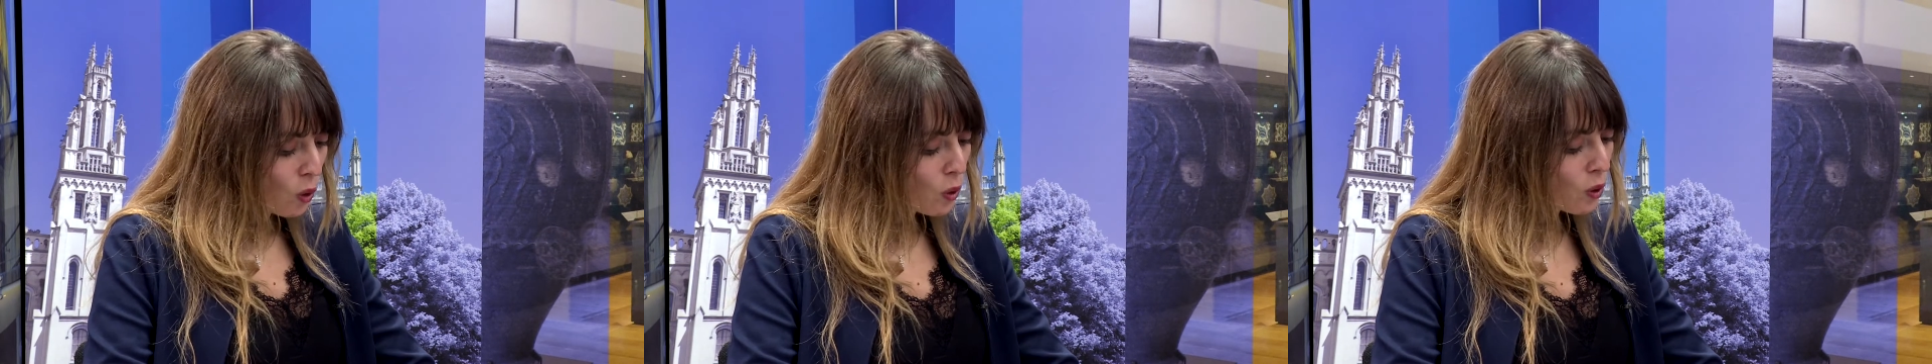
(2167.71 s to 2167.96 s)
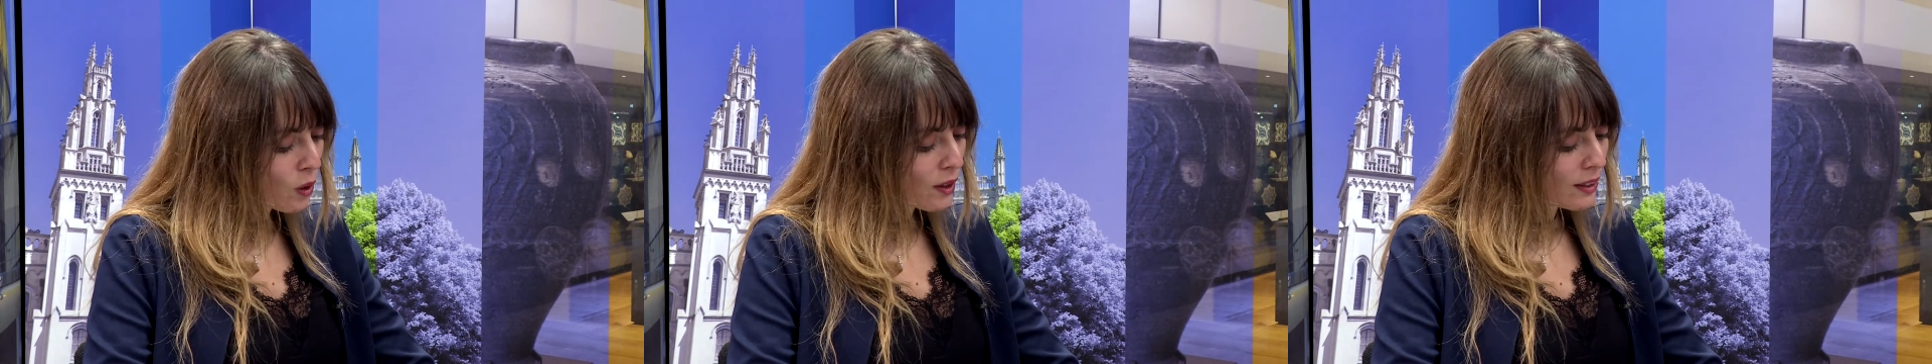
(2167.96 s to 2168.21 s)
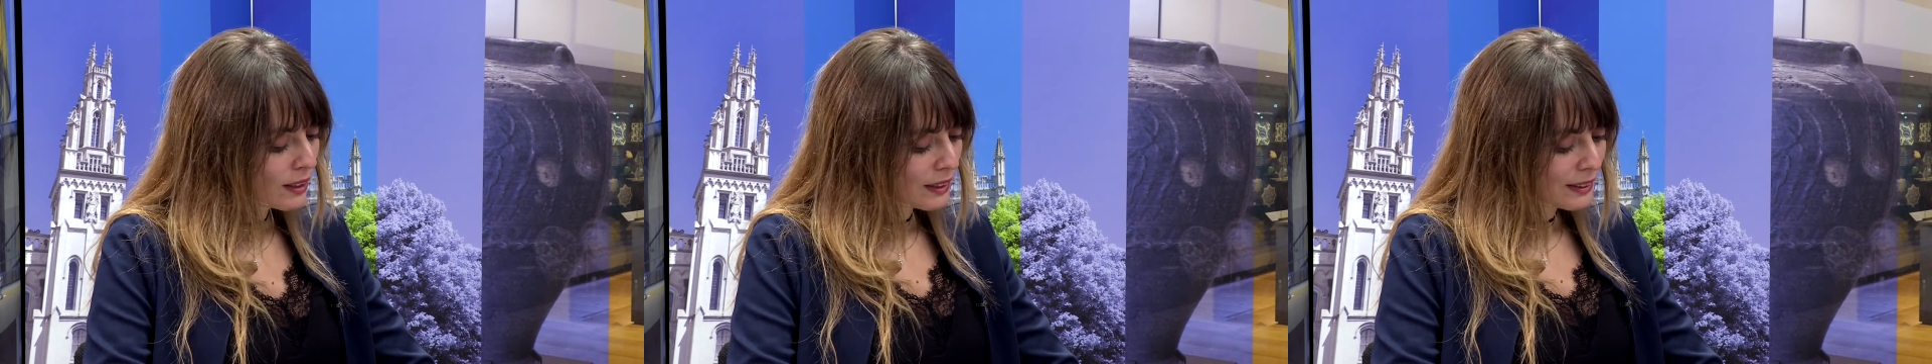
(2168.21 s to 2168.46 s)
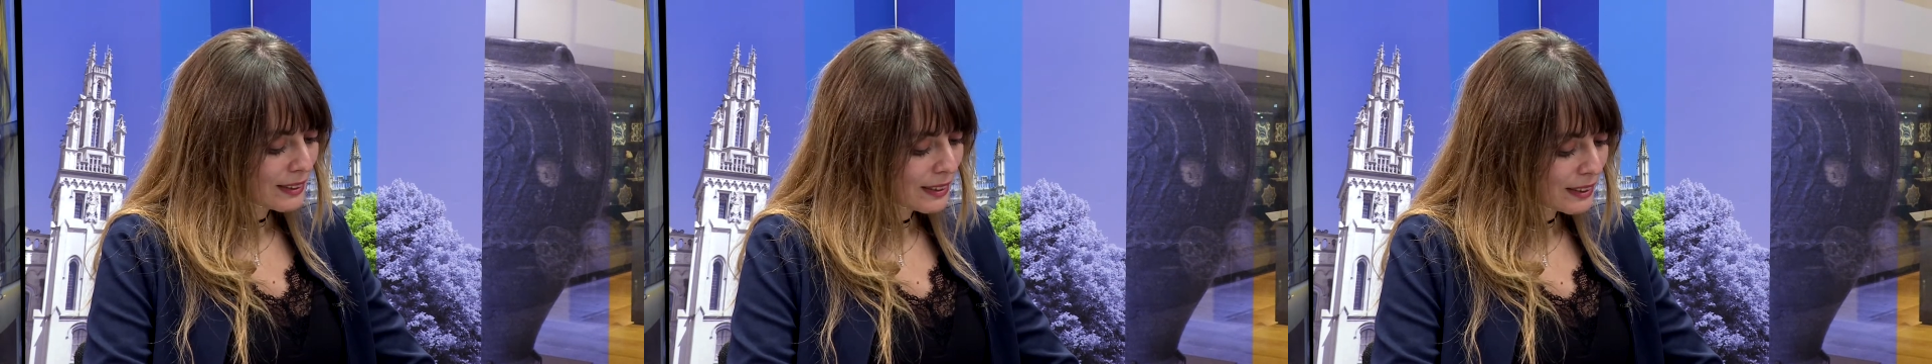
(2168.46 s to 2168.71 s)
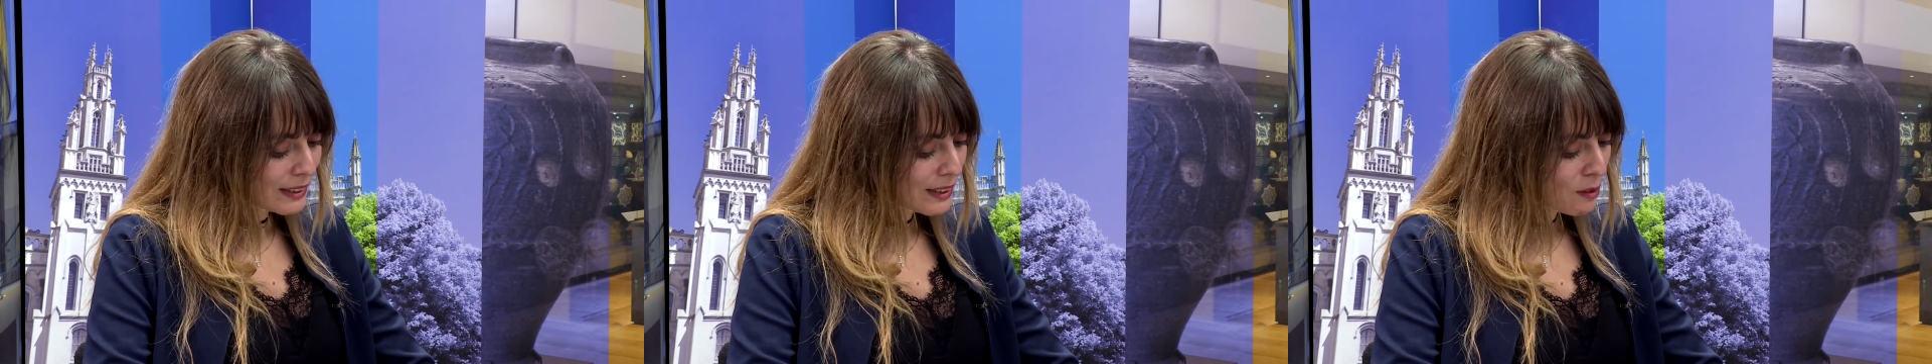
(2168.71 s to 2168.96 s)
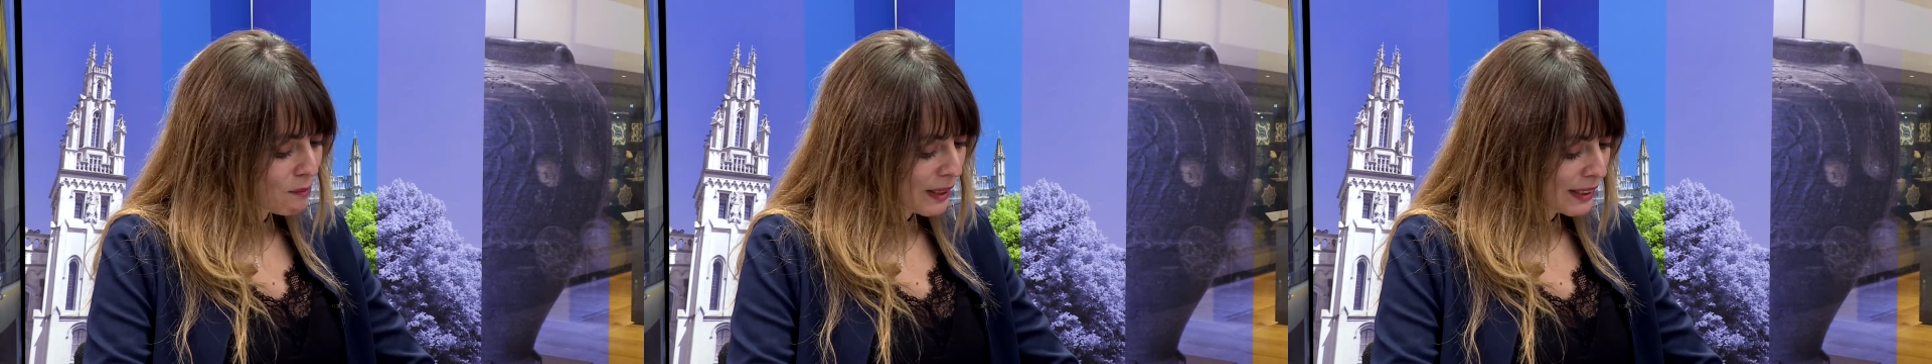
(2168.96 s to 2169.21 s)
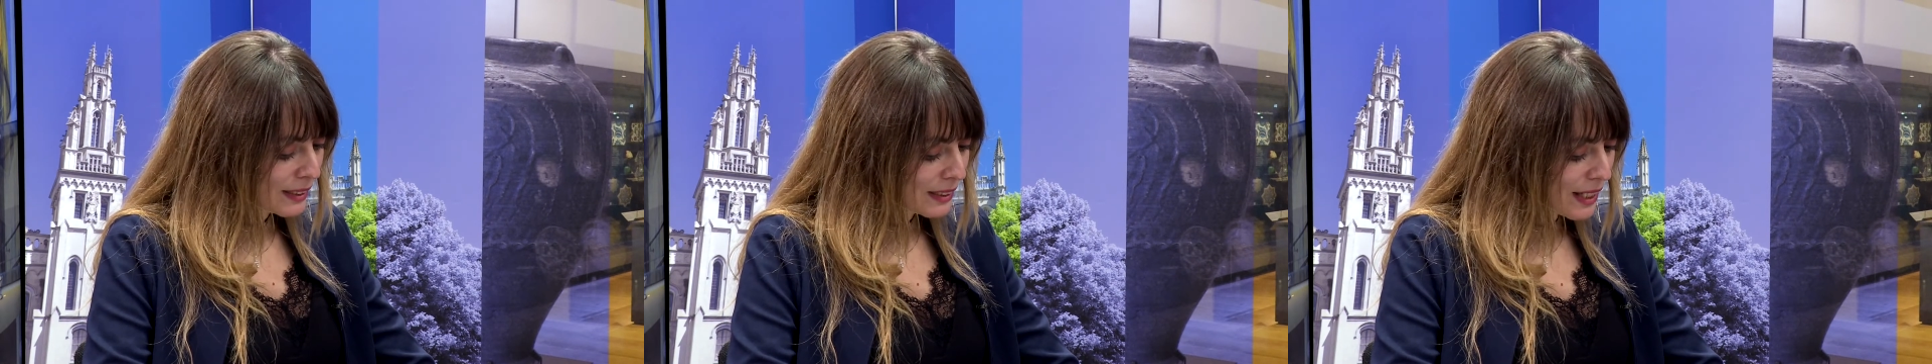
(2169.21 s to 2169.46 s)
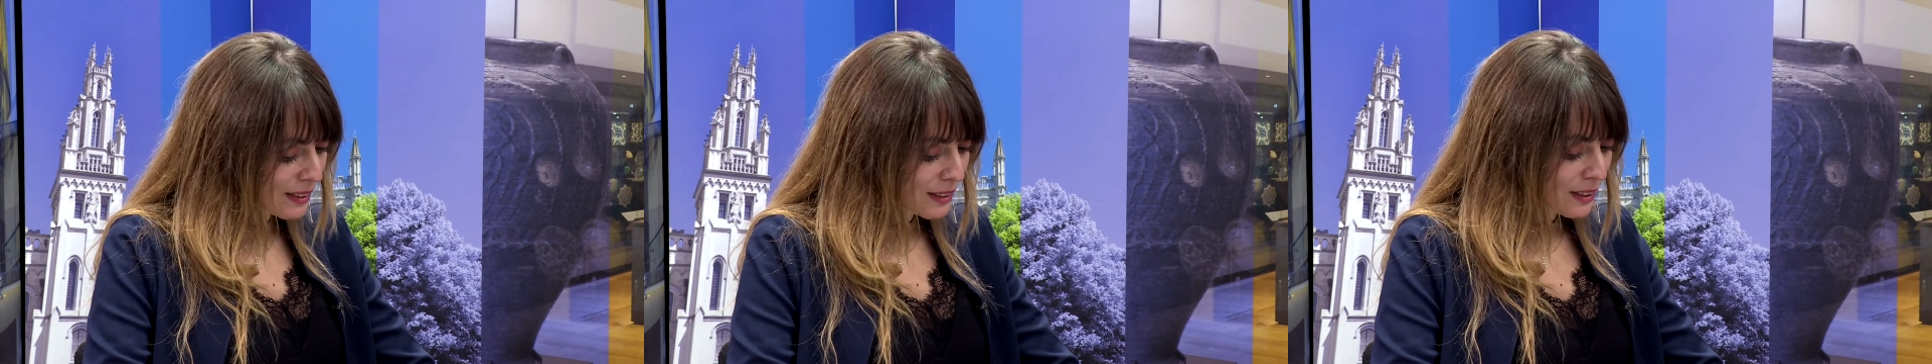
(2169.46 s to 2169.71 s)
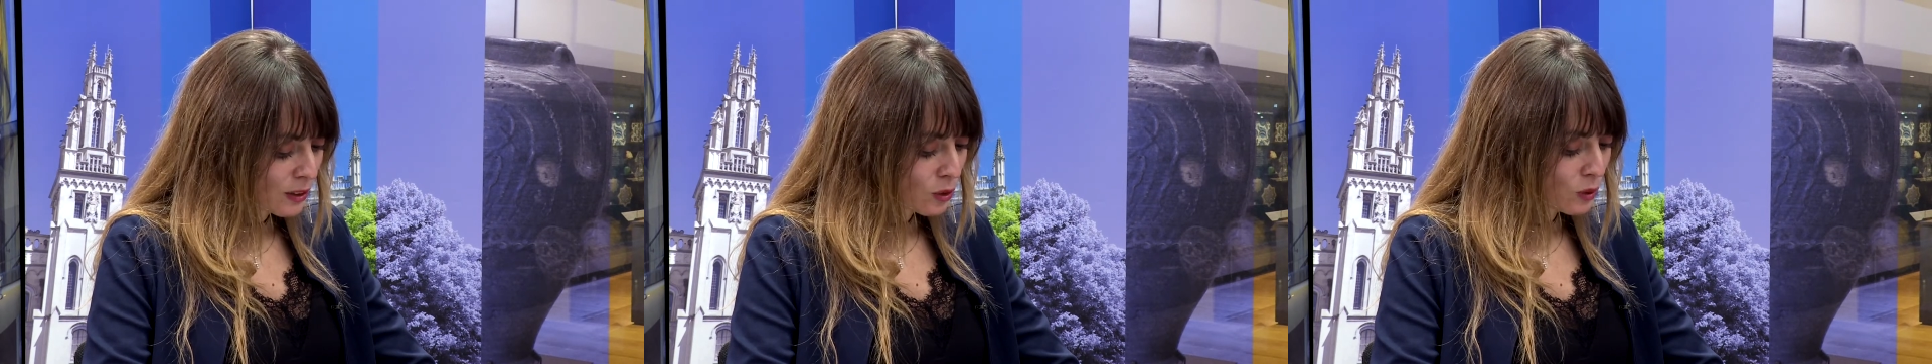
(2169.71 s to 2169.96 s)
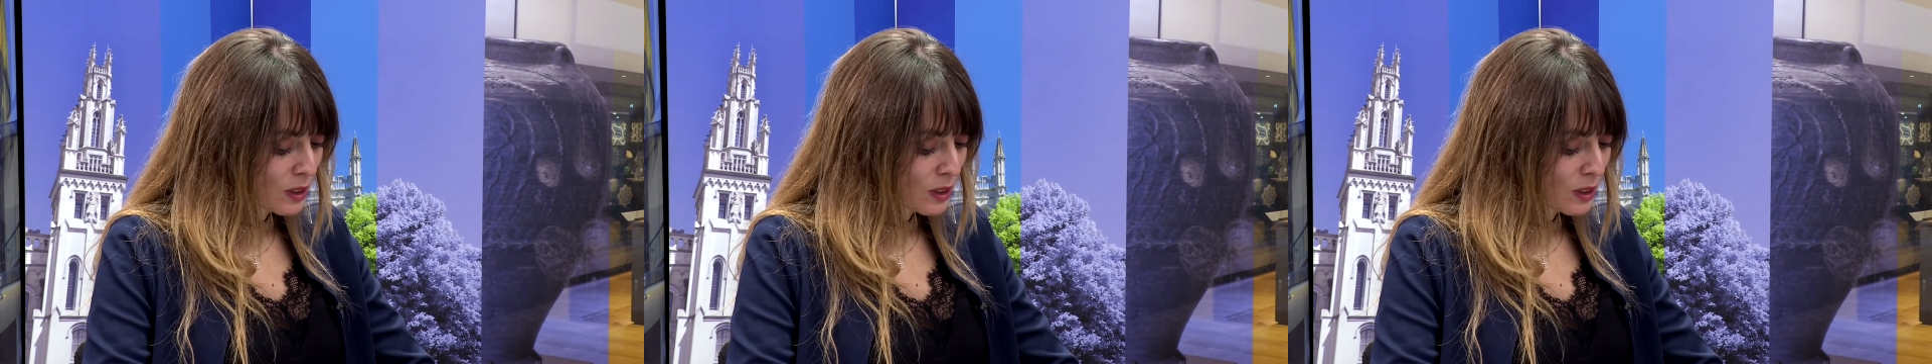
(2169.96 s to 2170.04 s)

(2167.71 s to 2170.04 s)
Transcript: Or does it still make sense to